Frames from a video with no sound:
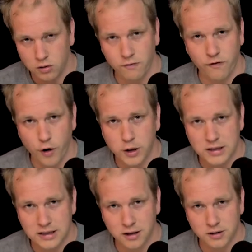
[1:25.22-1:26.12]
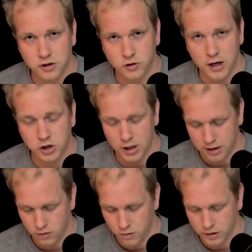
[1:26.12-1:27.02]
focusing on structure
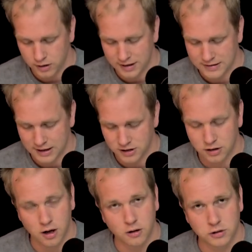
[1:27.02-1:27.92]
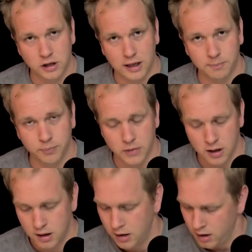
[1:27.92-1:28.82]
and organization the whole time.
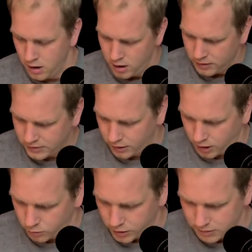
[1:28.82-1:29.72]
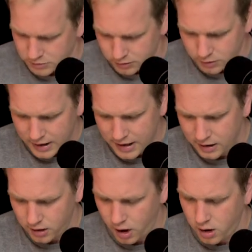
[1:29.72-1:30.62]
So I'd want them to look at it
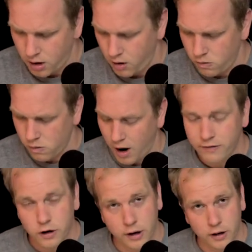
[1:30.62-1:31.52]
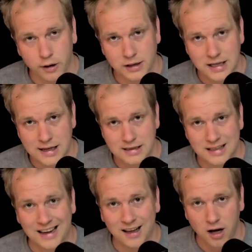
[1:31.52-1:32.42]
and go, oh, I've got a lot of tens
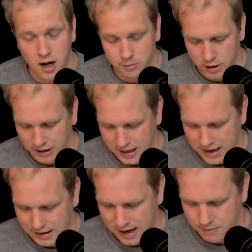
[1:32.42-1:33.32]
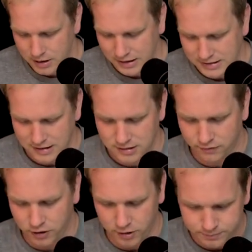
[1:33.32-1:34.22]
here. I'm going to count how many tens
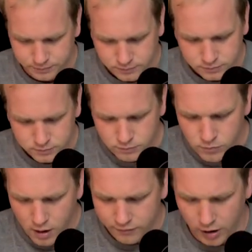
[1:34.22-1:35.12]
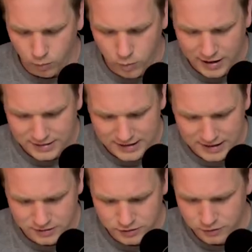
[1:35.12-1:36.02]
I've got. I've got 1
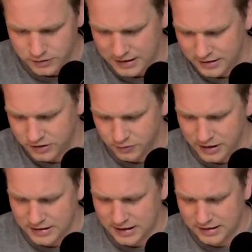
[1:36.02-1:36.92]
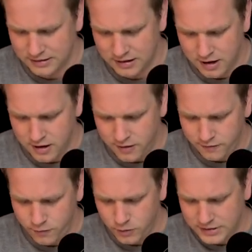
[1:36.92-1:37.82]
10, 2 tens, 3 tens,
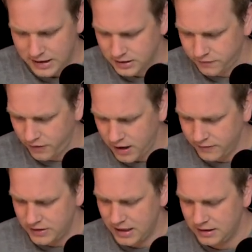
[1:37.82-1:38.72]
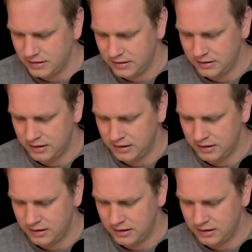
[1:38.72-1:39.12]
4 tens, 5 tens,